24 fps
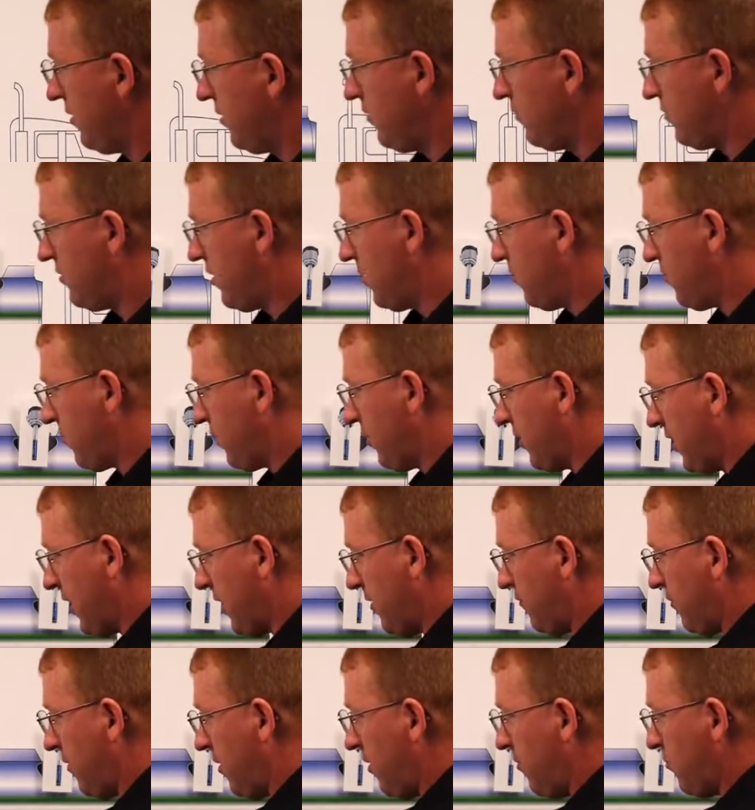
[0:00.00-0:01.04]
you typically
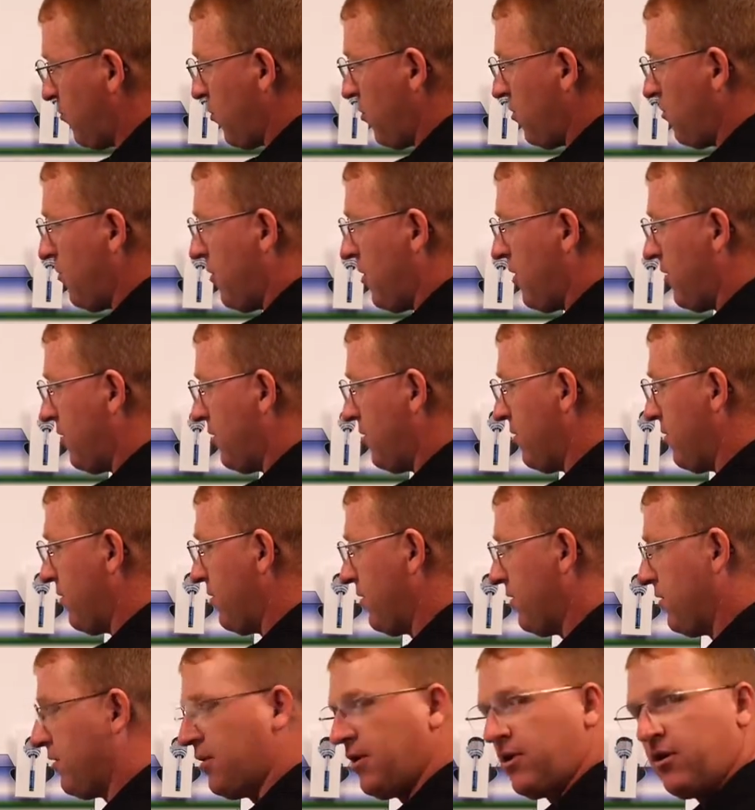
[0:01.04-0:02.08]
have an onboard
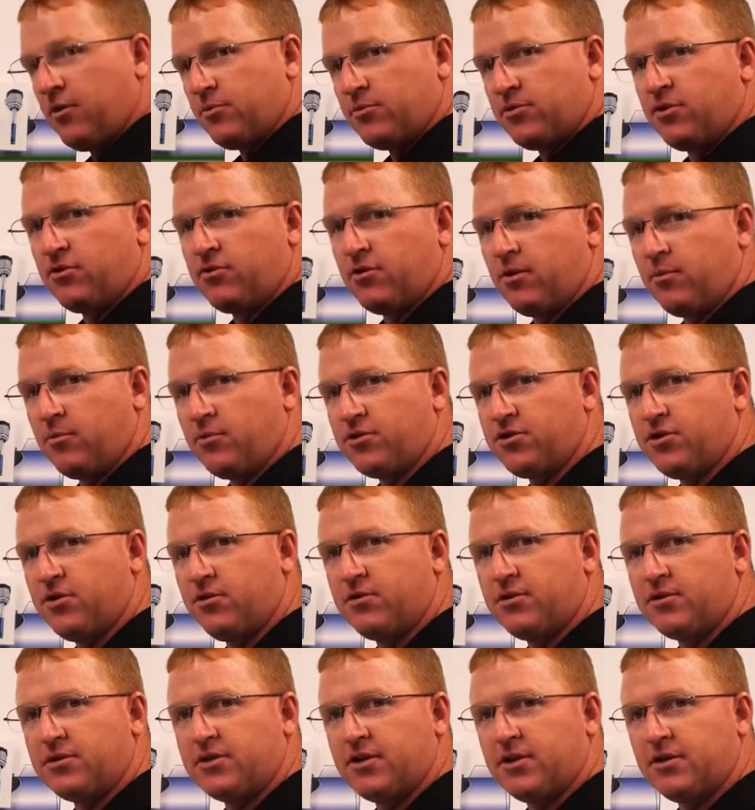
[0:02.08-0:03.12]
monitor that helps you
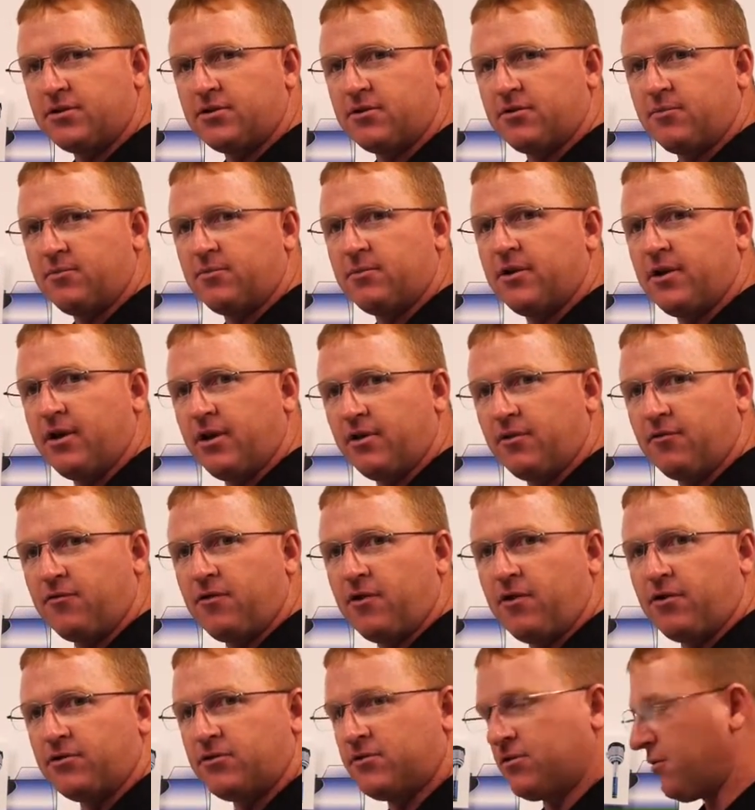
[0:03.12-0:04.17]
troubleshoot the system and the
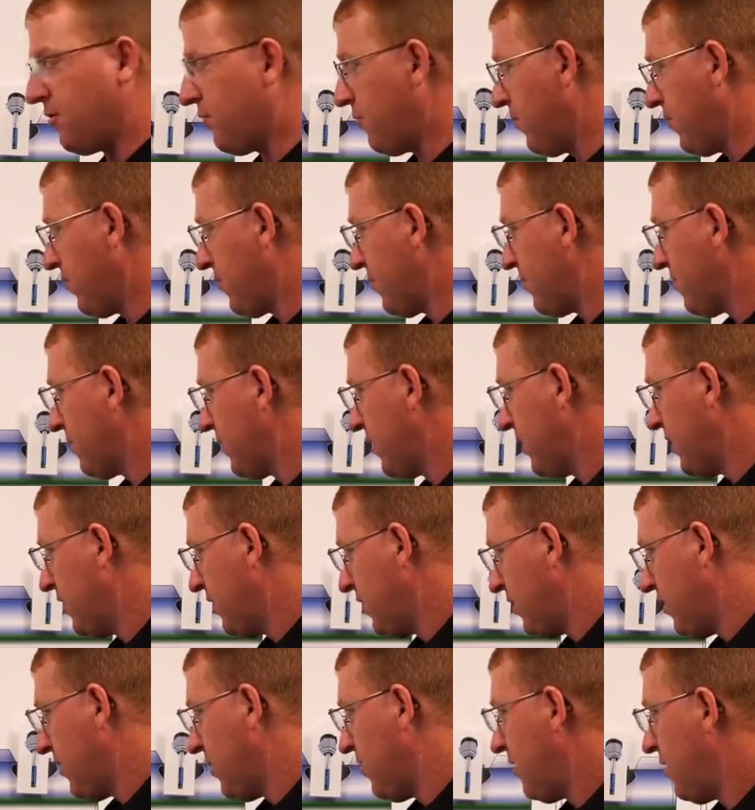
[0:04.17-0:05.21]
faults that are with it.
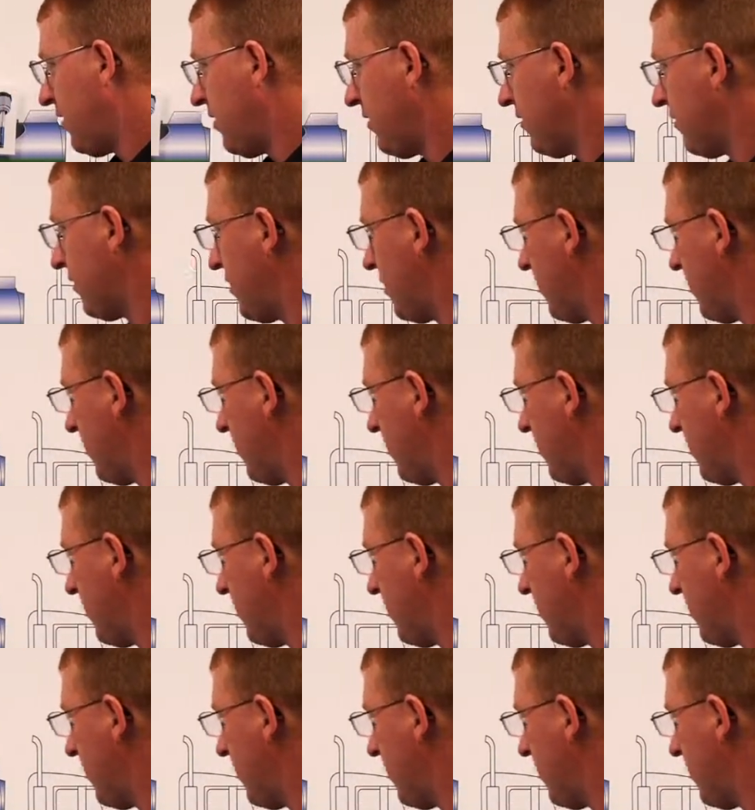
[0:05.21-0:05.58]
On the